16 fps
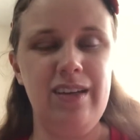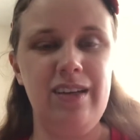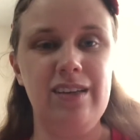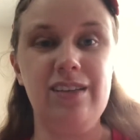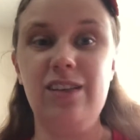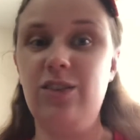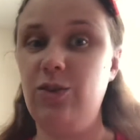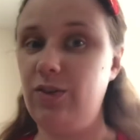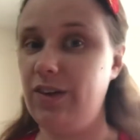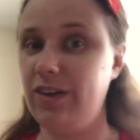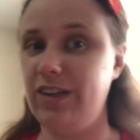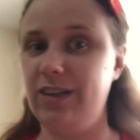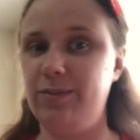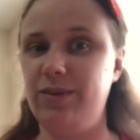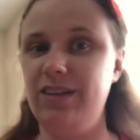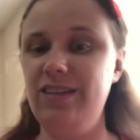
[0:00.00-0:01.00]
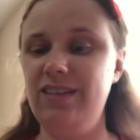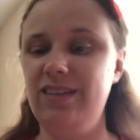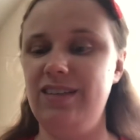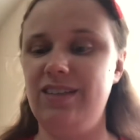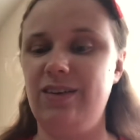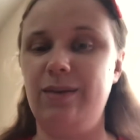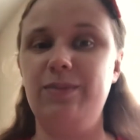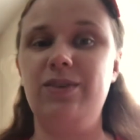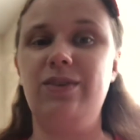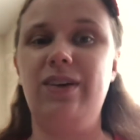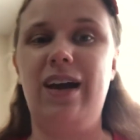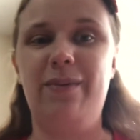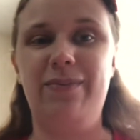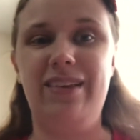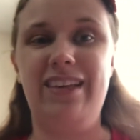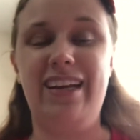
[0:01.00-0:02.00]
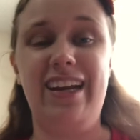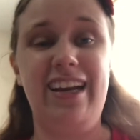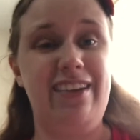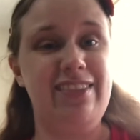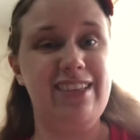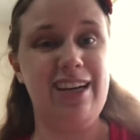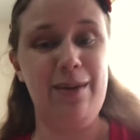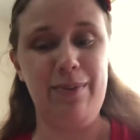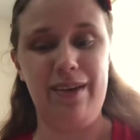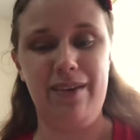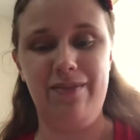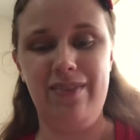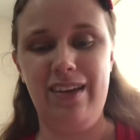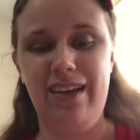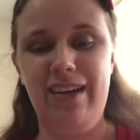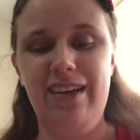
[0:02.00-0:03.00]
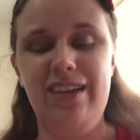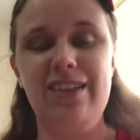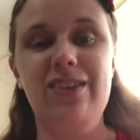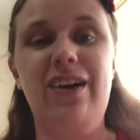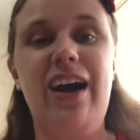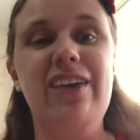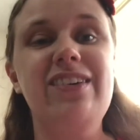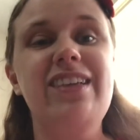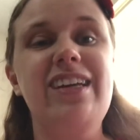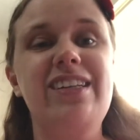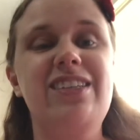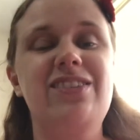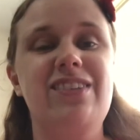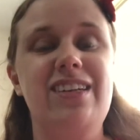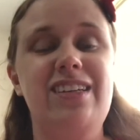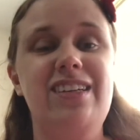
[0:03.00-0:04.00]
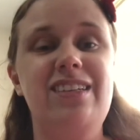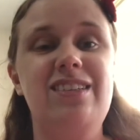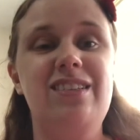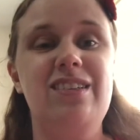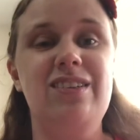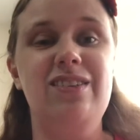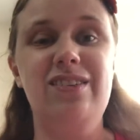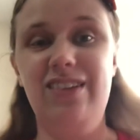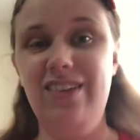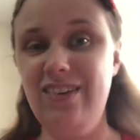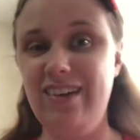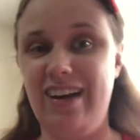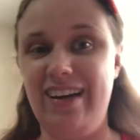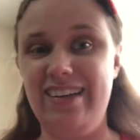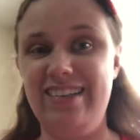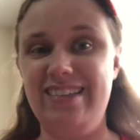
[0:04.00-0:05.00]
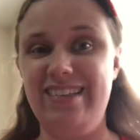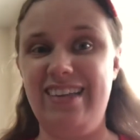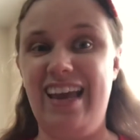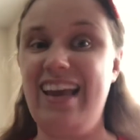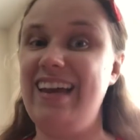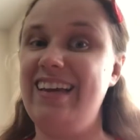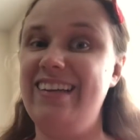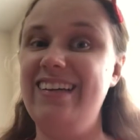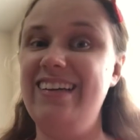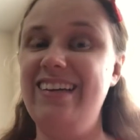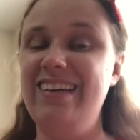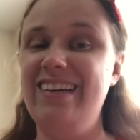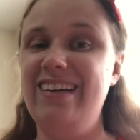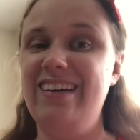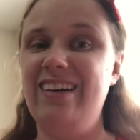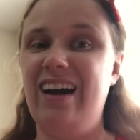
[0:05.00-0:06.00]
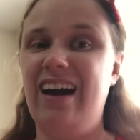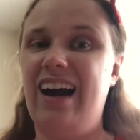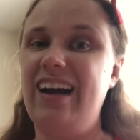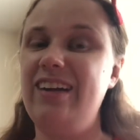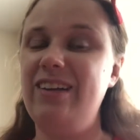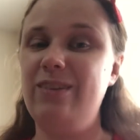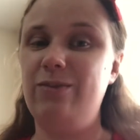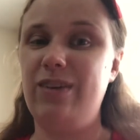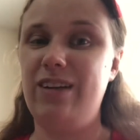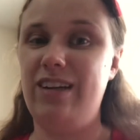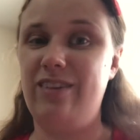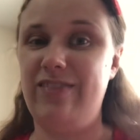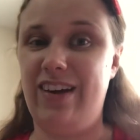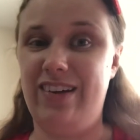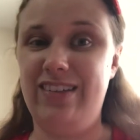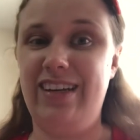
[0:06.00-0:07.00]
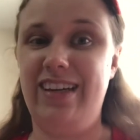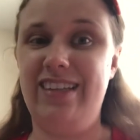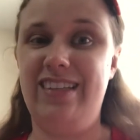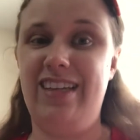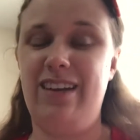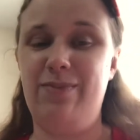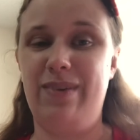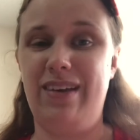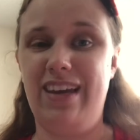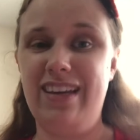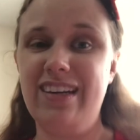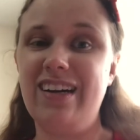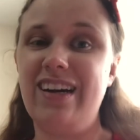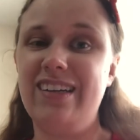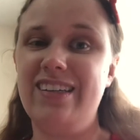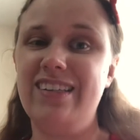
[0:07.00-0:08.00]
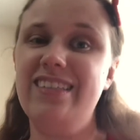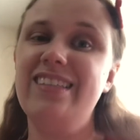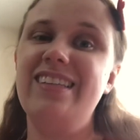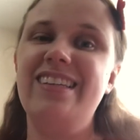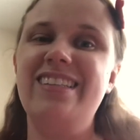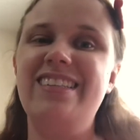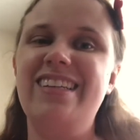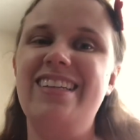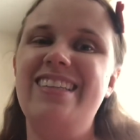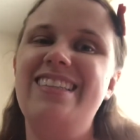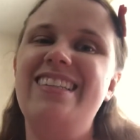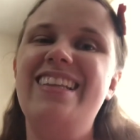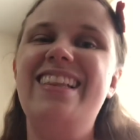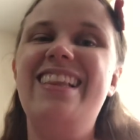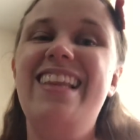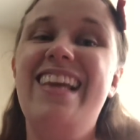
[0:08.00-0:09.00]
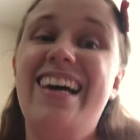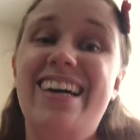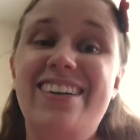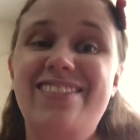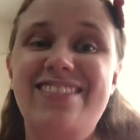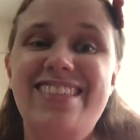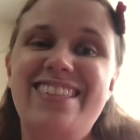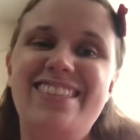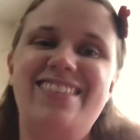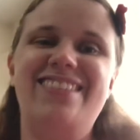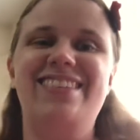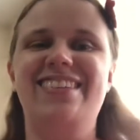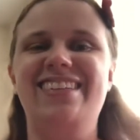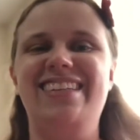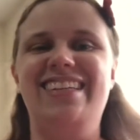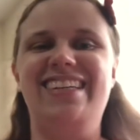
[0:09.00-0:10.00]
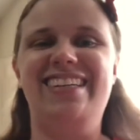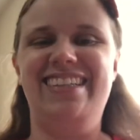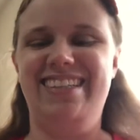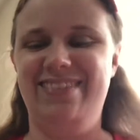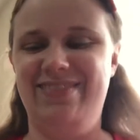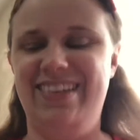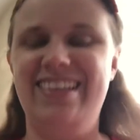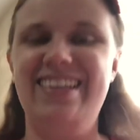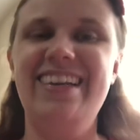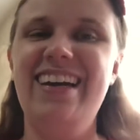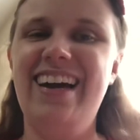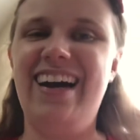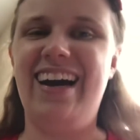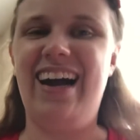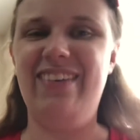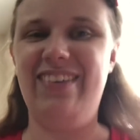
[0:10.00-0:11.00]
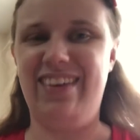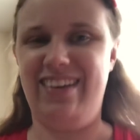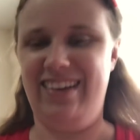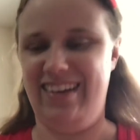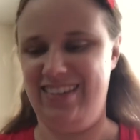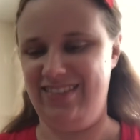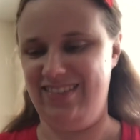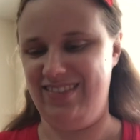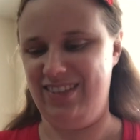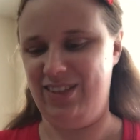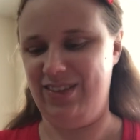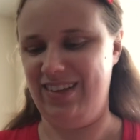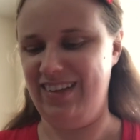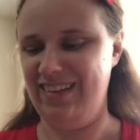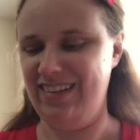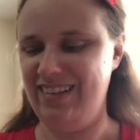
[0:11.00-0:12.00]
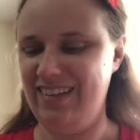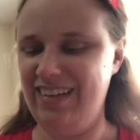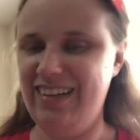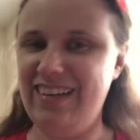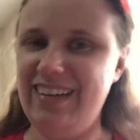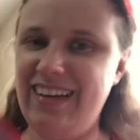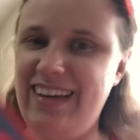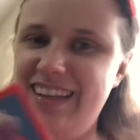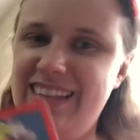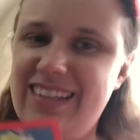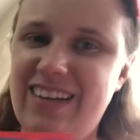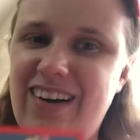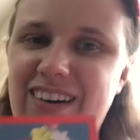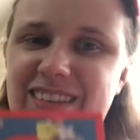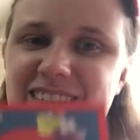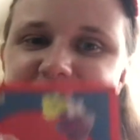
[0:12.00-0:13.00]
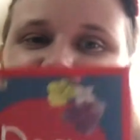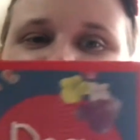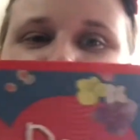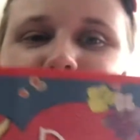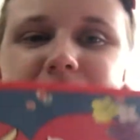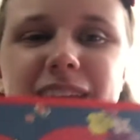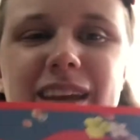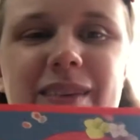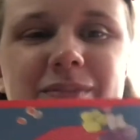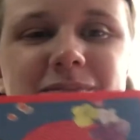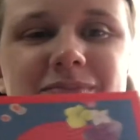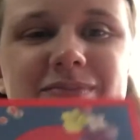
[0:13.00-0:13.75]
because it's no longer in print, so I'm so happy that I have this copy. So I would like to read it to you guys. And I read it on Valentine's Day with my kindergartners because it's a love story, but I think you guys will enjoy it. It's called Dear Bunny,